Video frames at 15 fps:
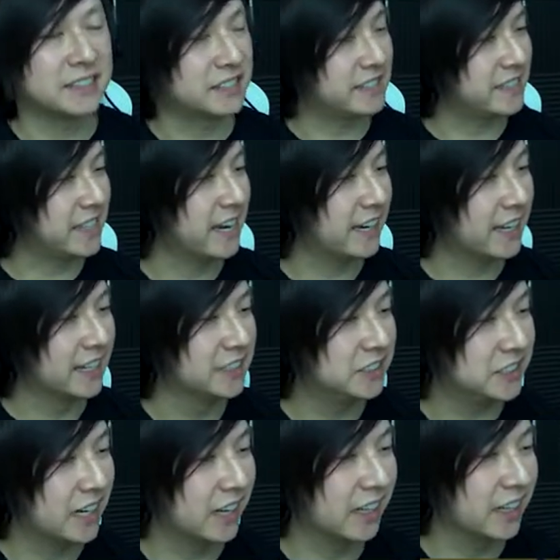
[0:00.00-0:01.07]
stinking
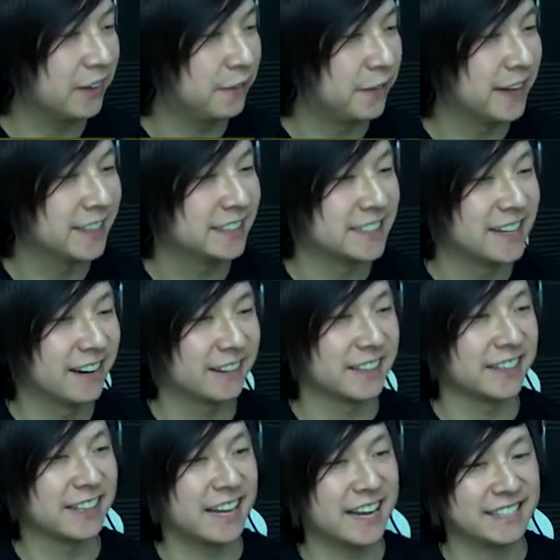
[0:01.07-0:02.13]
jellyfish there at
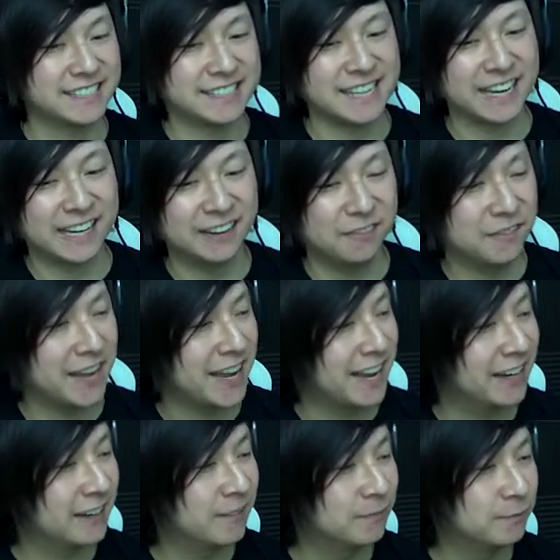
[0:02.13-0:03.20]
the last second,
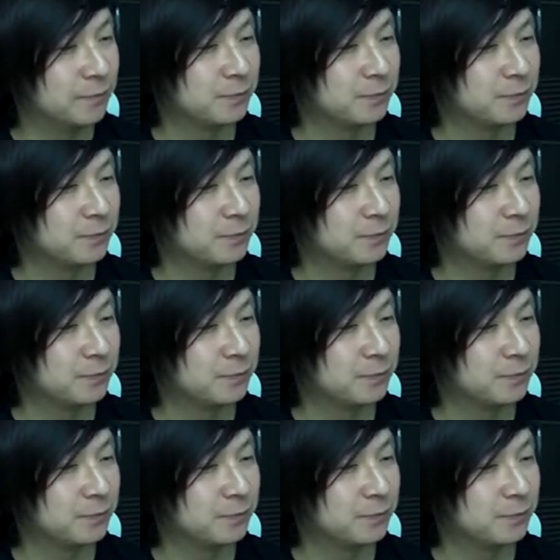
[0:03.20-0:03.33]
man.